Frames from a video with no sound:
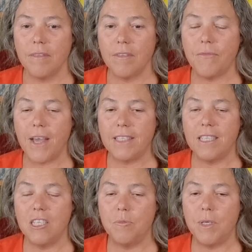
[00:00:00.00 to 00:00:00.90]
the fact
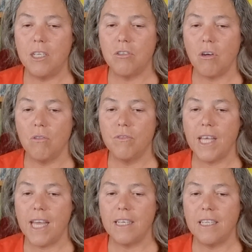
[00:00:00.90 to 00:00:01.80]
that he's being told
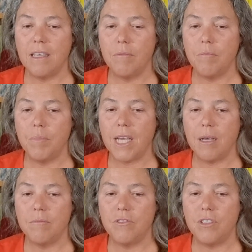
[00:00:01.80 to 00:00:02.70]
that
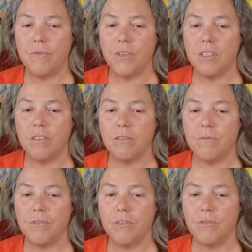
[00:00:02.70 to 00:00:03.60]
becomes difficult
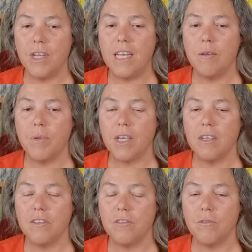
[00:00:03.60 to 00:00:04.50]
for the reader,
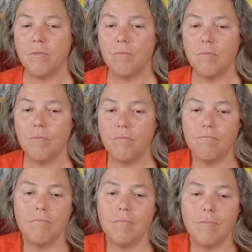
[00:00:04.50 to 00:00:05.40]
because
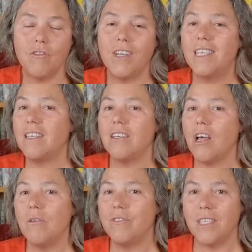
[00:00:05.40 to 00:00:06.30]
the reader
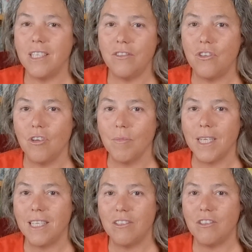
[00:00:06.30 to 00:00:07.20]
knows that he's
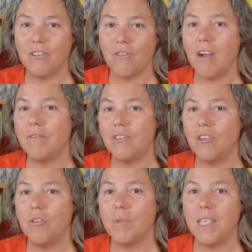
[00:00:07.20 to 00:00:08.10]
human. He's described
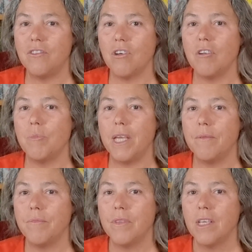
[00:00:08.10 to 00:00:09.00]
as human. He's got to
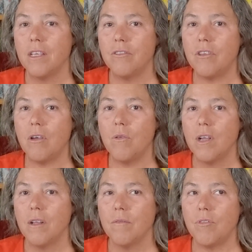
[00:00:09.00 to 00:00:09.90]
be. So
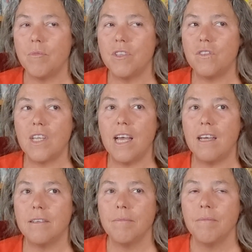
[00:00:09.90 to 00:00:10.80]
from the start,